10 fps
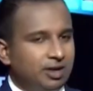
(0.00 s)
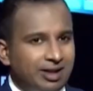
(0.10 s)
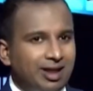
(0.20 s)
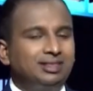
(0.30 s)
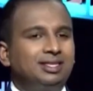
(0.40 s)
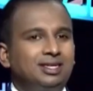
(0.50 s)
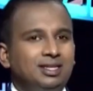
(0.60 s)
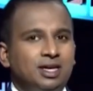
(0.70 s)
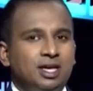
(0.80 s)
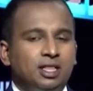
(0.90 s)

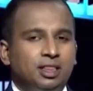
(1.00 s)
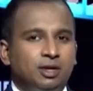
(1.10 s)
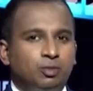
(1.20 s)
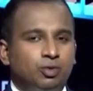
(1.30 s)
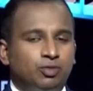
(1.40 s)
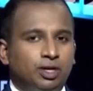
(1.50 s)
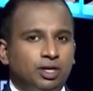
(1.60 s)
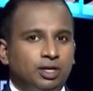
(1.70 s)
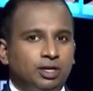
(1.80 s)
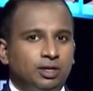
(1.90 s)
nothing that would
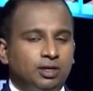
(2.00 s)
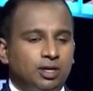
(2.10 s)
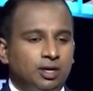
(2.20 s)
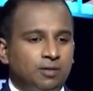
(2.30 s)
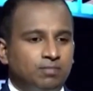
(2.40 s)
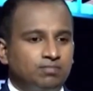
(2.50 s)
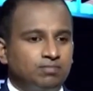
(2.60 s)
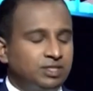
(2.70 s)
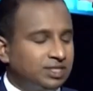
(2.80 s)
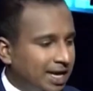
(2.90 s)
really
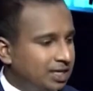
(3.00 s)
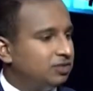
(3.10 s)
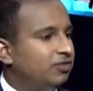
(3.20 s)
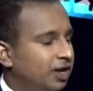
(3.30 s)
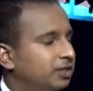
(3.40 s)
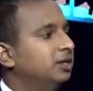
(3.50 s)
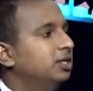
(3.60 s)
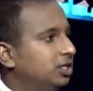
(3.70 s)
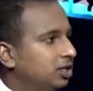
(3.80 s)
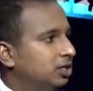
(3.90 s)
satisfy the
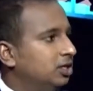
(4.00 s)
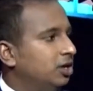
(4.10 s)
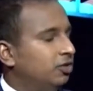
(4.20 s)
need